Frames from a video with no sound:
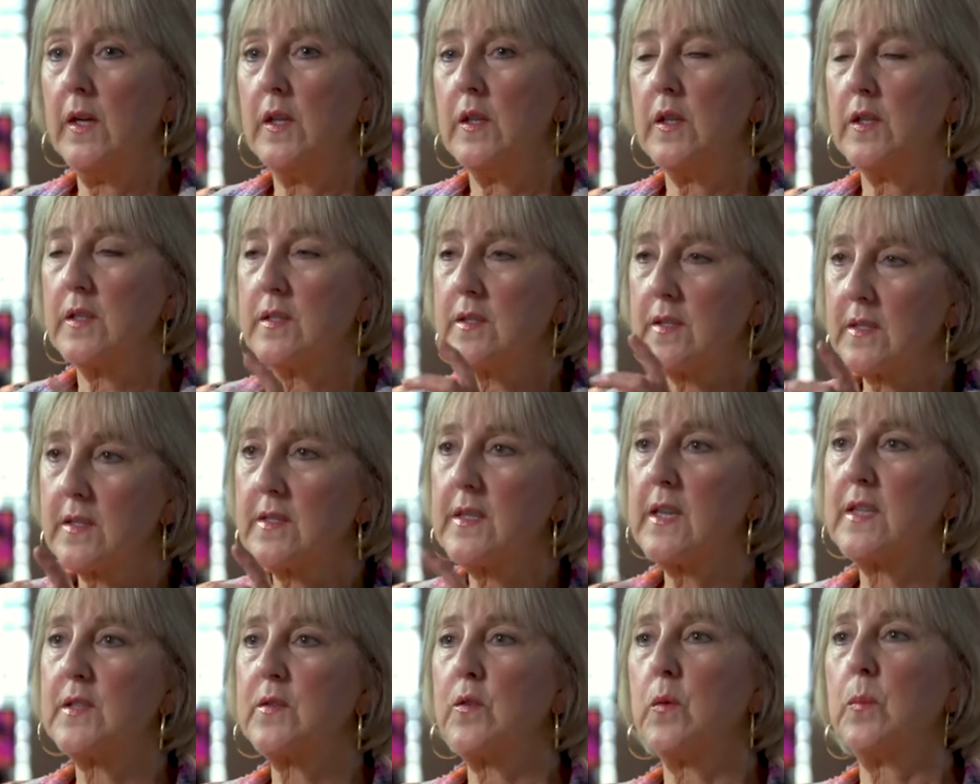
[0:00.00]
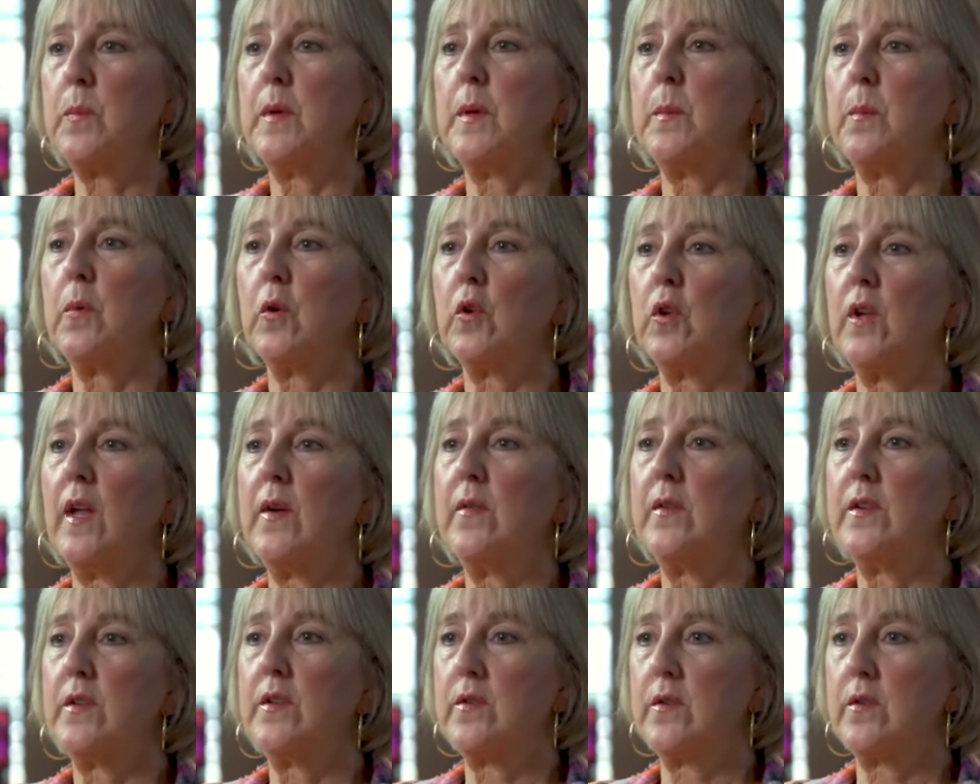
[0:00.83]
The successful people
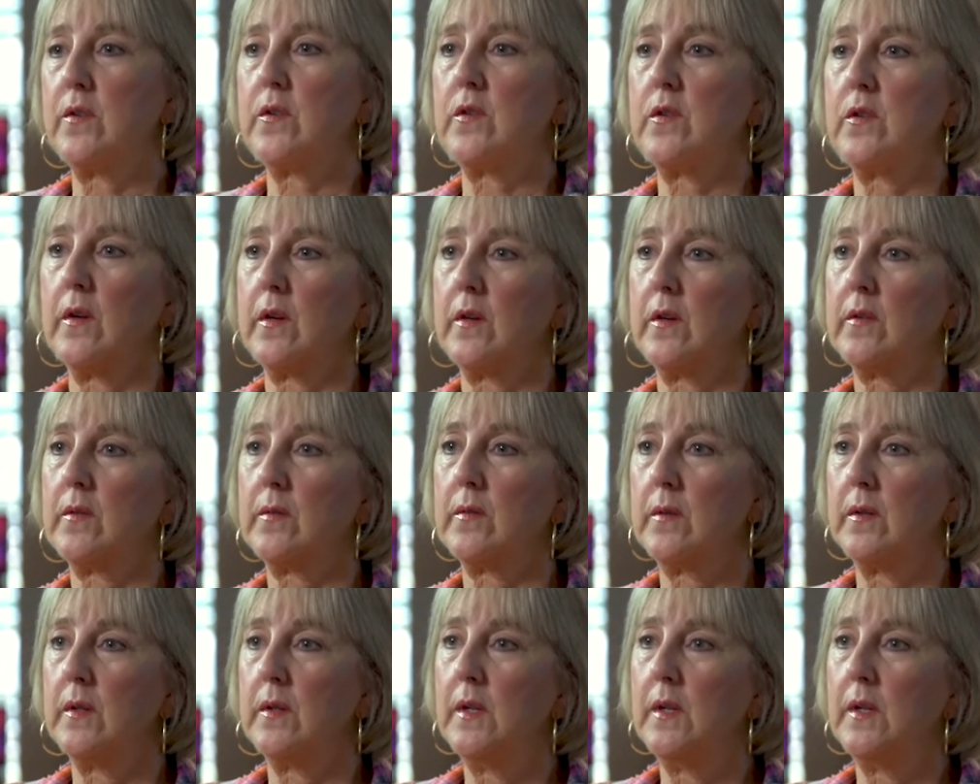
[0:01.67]
leverage their strengths.